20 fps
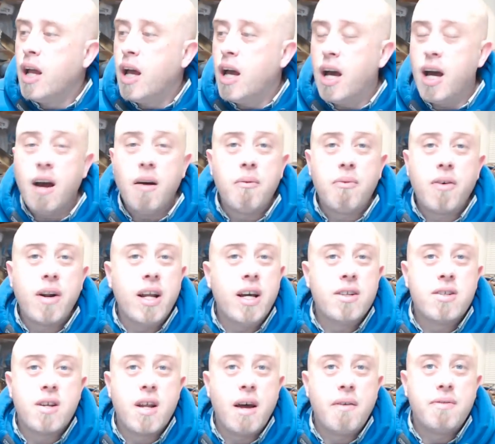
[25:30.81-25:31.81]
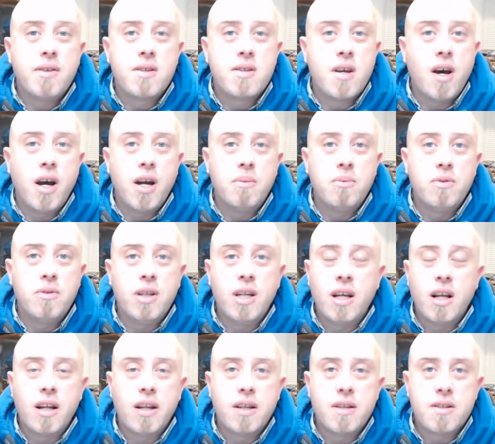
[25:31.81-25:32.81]
And frankly, I don't have the time or the
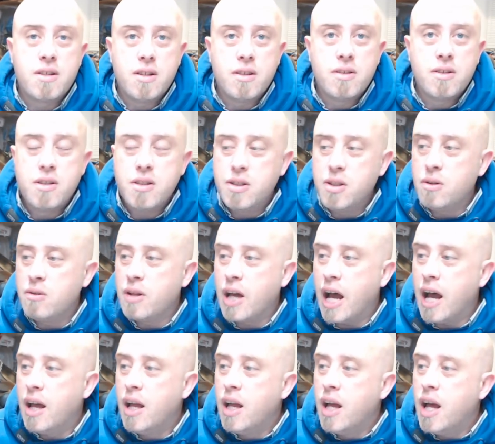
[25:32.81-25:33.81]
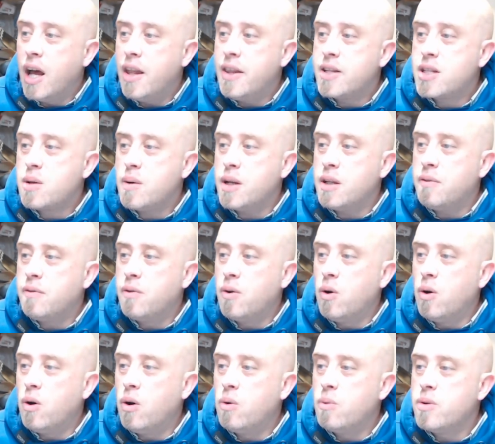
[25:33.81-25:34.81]
inkling to do that. And the
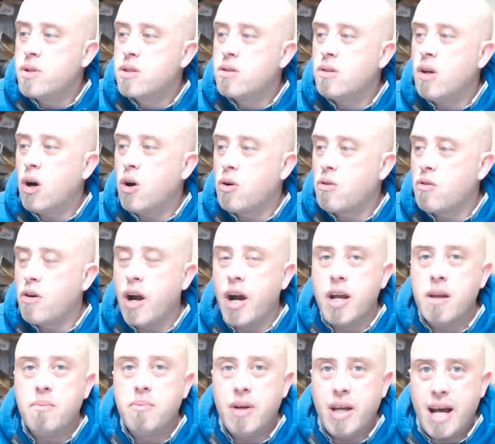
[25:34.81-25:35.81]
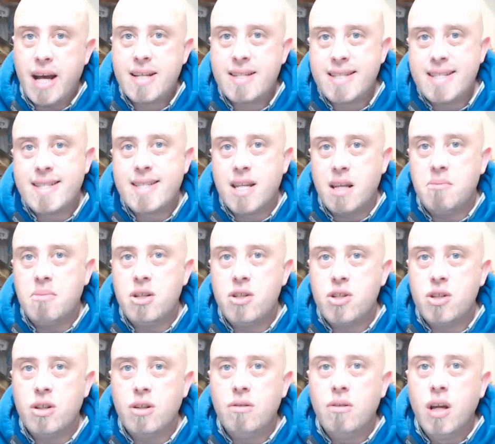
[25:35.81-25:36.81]
24 was all right, but it has the same
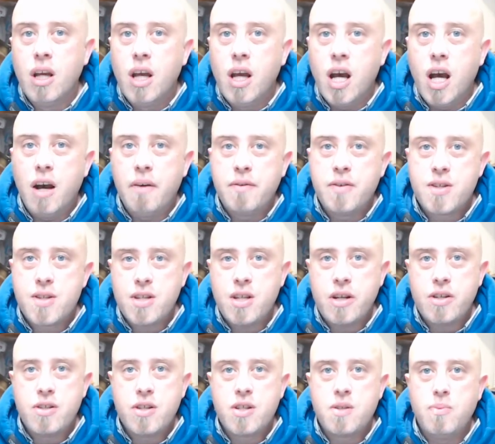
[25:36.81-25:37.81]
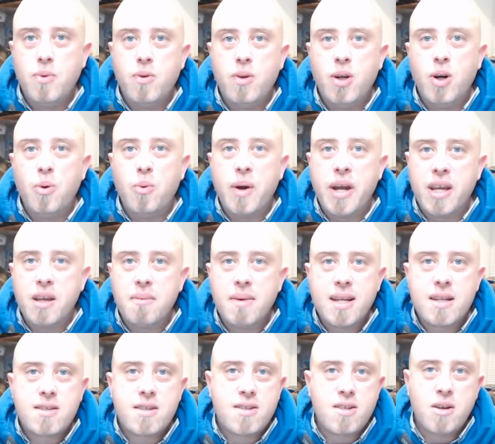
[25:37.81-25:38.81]
issue. For such a small little wing, it
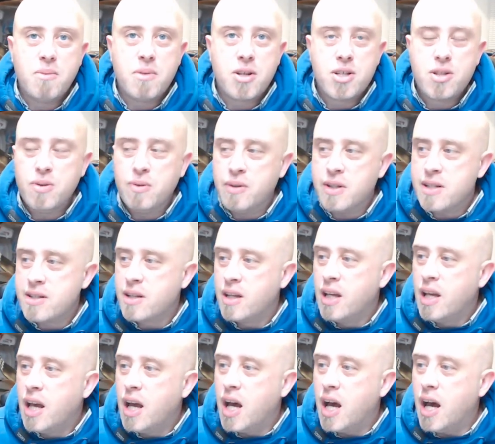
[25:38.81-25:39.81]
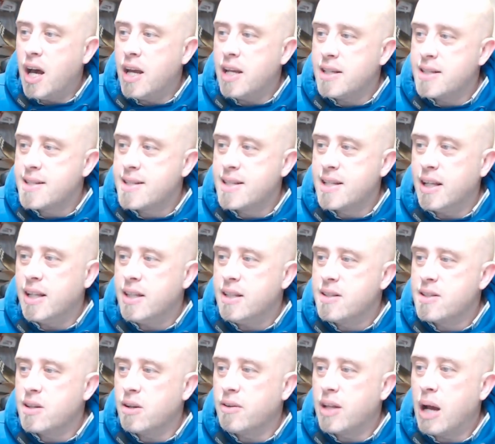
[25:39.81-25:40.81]
makes so much noise. It's silly.
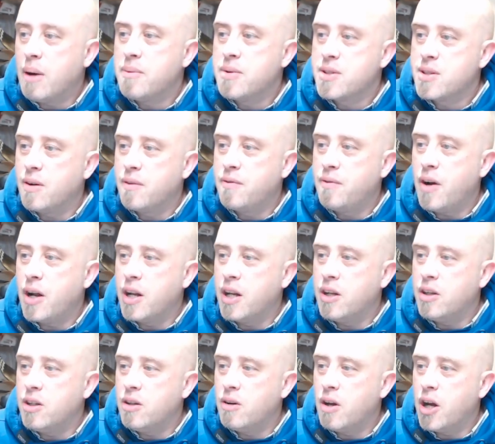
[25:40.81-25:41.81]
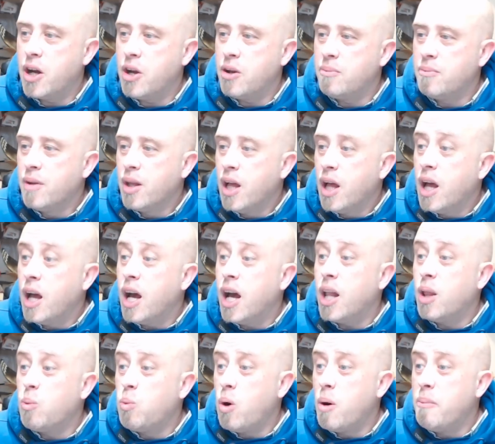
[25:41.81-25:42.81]
So that one's off finding a new home.
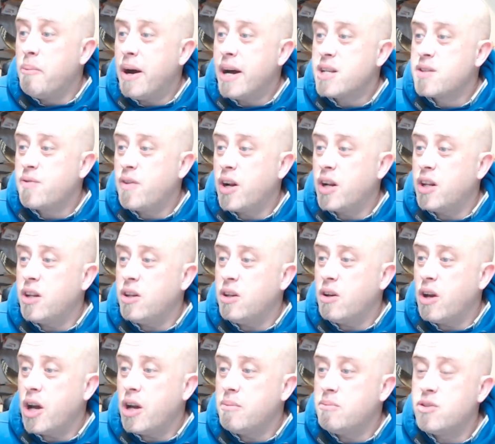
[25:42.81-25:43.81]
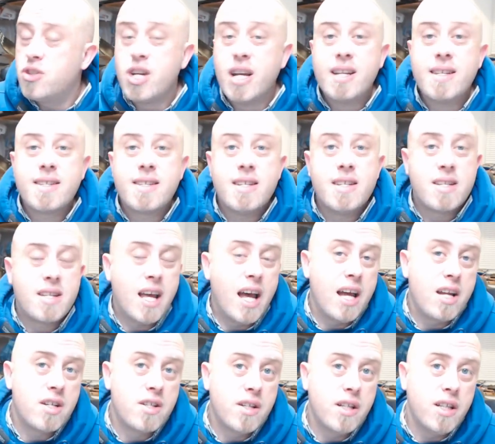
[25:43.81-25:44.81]
The Wombat's finding a new home. Genesis
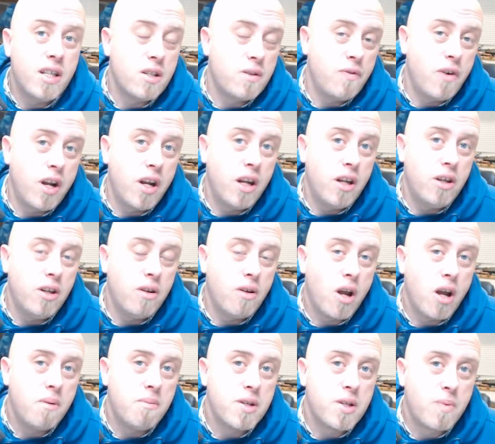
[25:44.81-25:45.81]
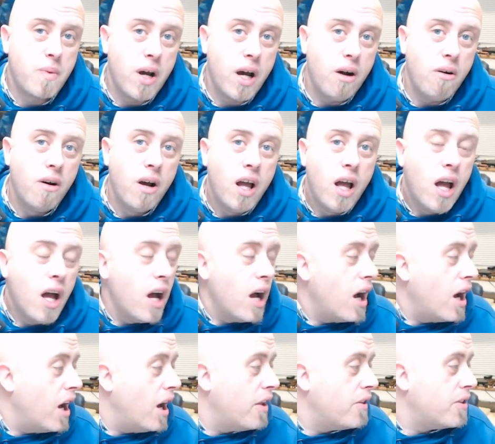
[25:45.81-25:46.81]
actually is finding a new home as well.
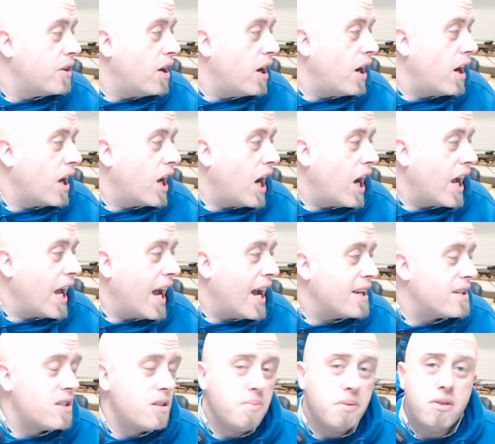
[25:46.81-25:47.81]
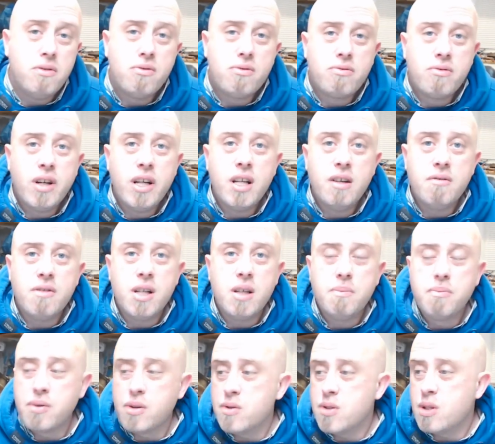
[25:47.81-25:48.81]
I had to be really, really
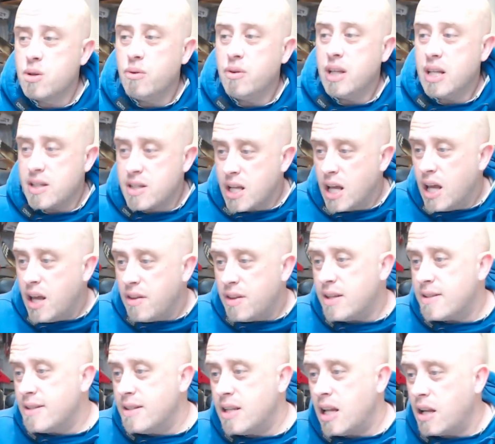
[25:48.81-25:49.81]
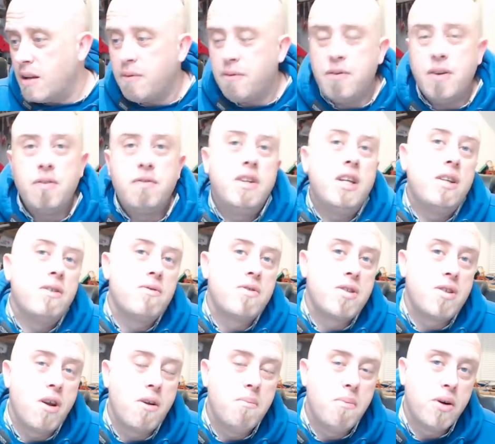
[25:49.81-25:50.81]
brutal on this. There's another 15 or
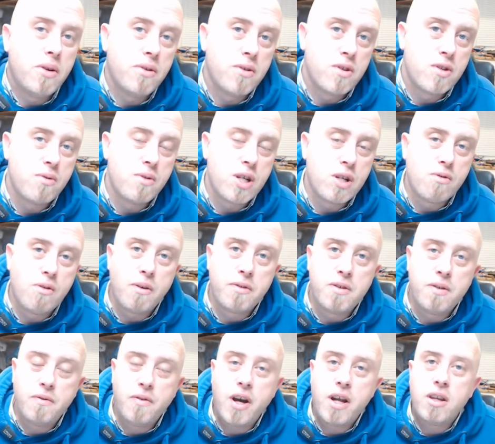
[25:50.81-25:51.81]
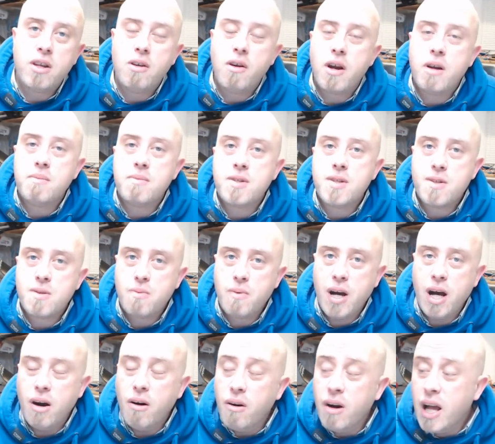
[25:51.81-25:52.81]
so models which are off to find new homes as
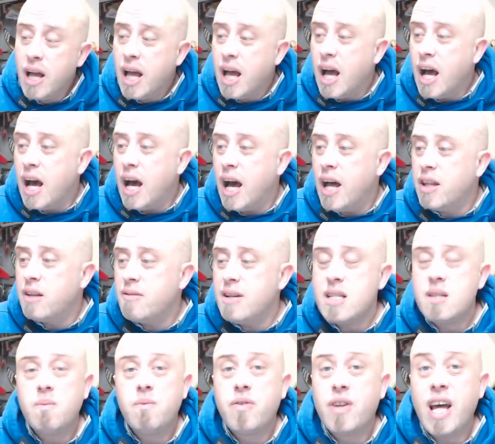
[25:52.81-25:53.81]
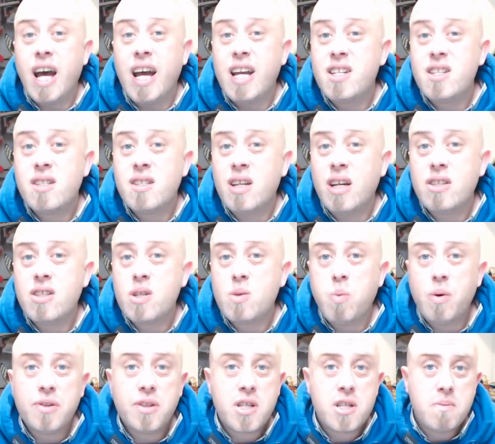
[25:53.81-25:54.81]
well. And the reason for that is just that I just
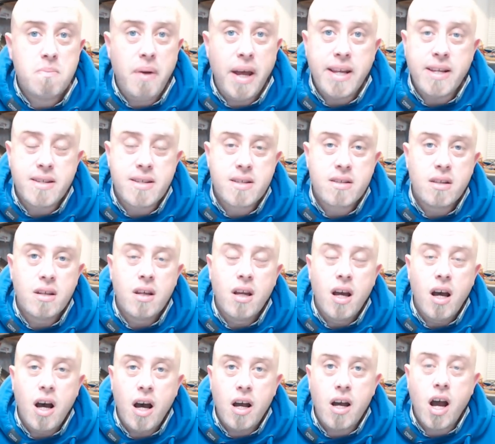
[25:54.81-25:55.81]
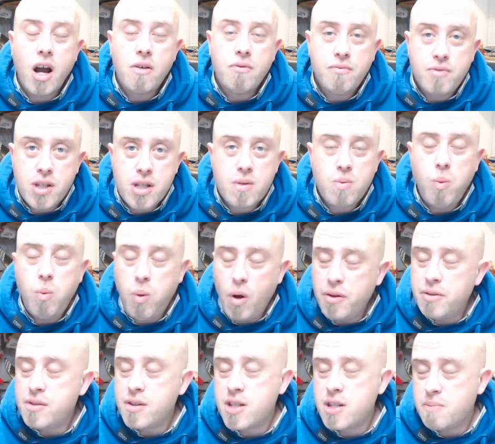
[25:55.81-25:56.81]
want space. I just
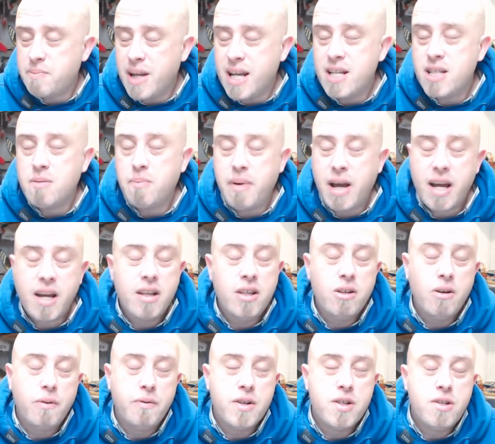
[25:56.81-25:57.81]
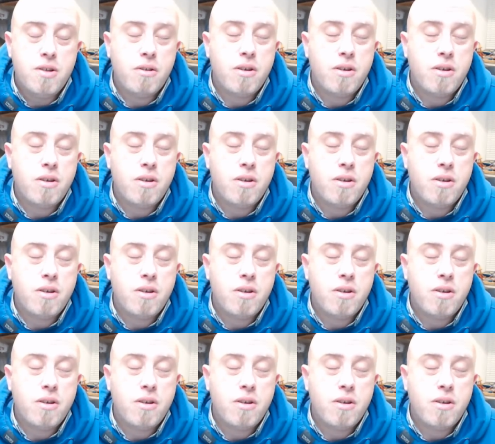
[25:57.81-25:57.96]
want space back in the office.